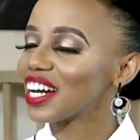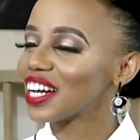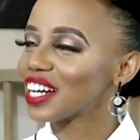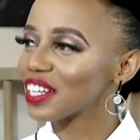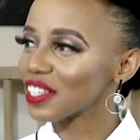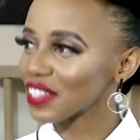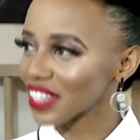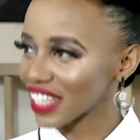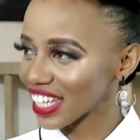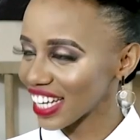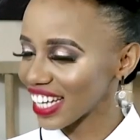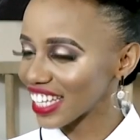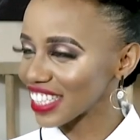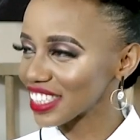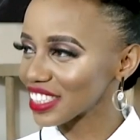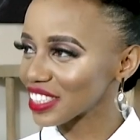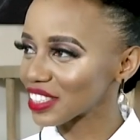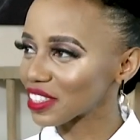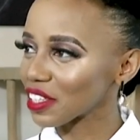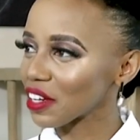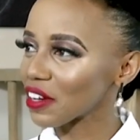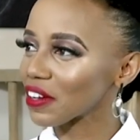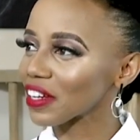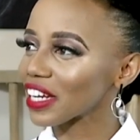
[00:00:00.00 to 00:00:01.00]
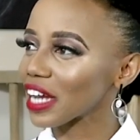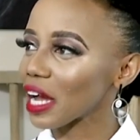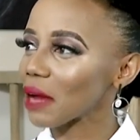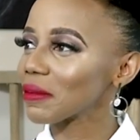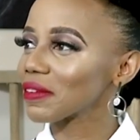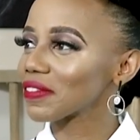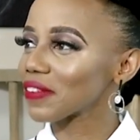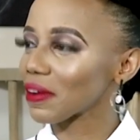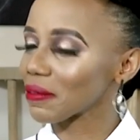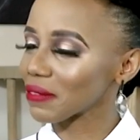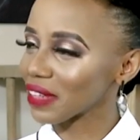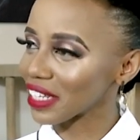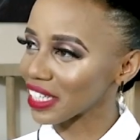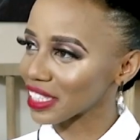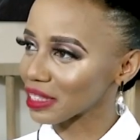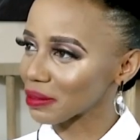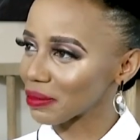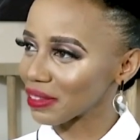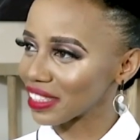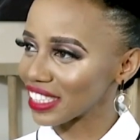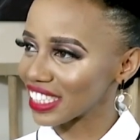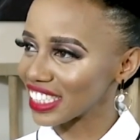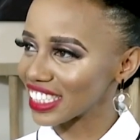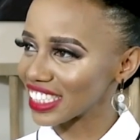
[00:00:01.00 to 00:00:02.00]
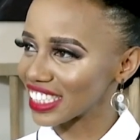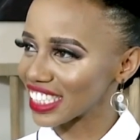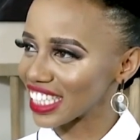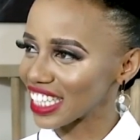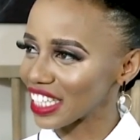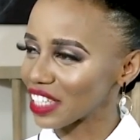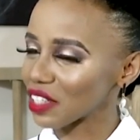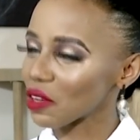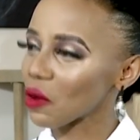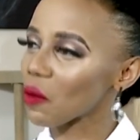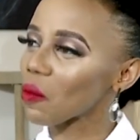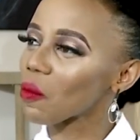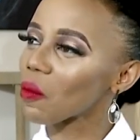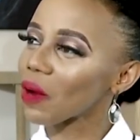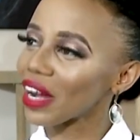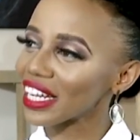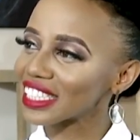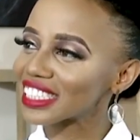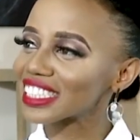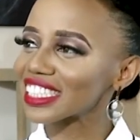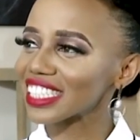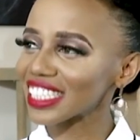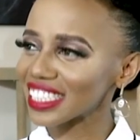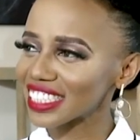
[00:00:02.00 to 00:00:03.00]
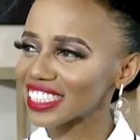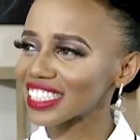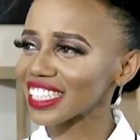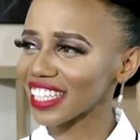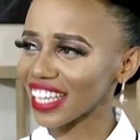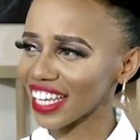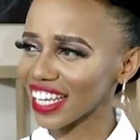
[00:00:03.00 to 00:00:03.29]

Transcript: Okay, so coming from that explanation then, what is a